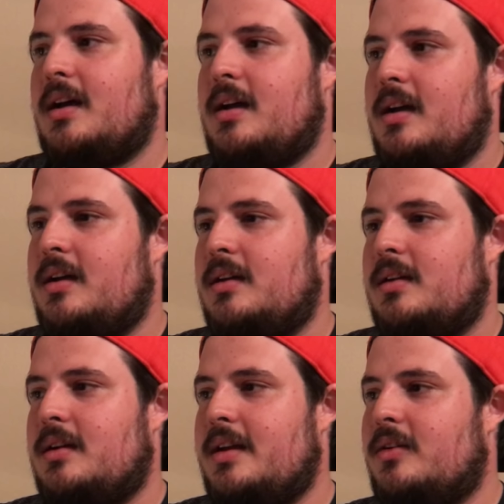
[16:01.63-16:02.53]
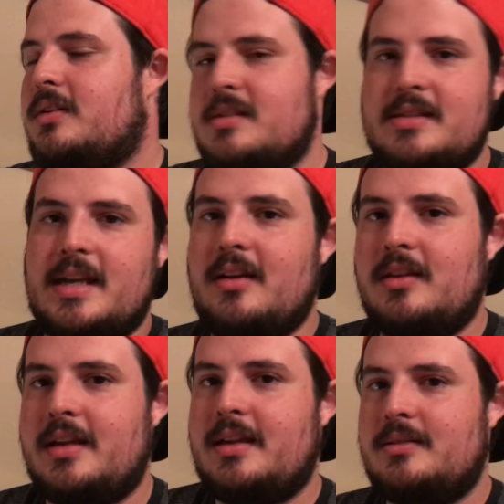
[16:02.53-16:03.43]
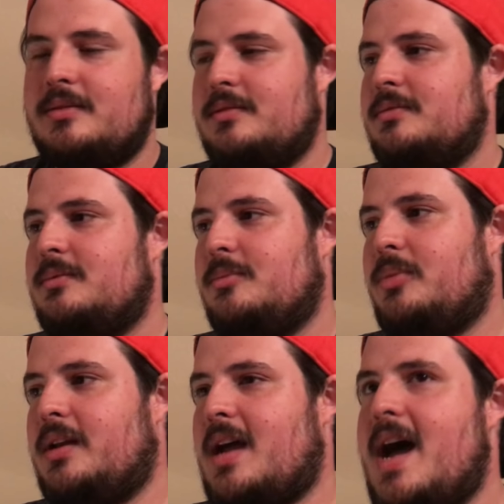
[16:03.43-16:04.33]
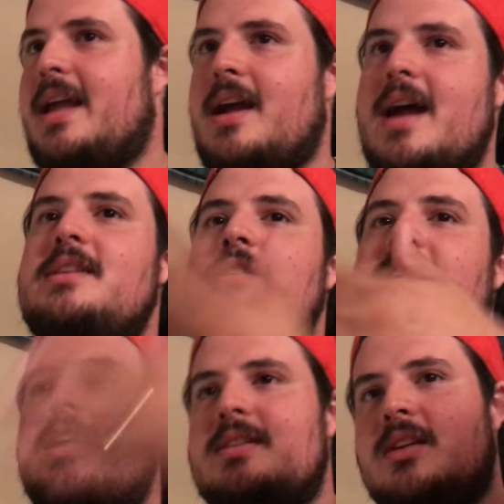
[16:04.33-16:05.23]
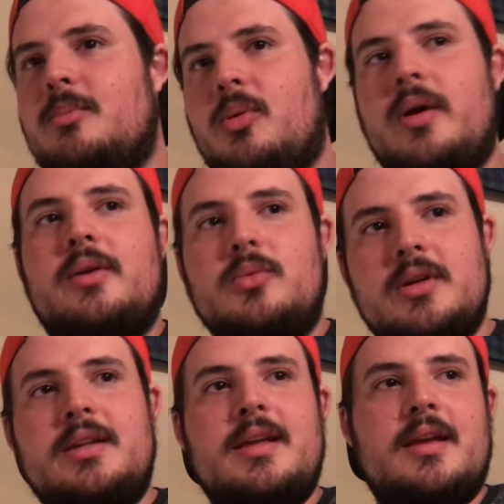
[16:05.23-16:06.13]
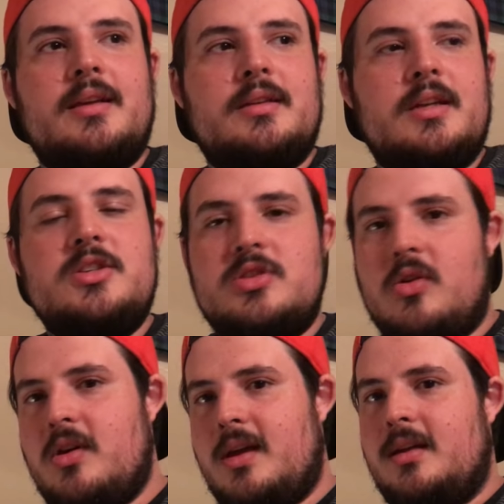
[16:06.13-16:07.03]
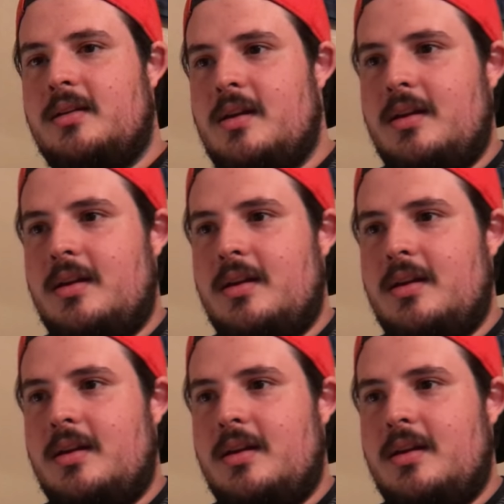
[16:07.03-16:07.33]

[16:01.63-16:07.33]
I know it didn't sound like it, but I did at some point really enjoy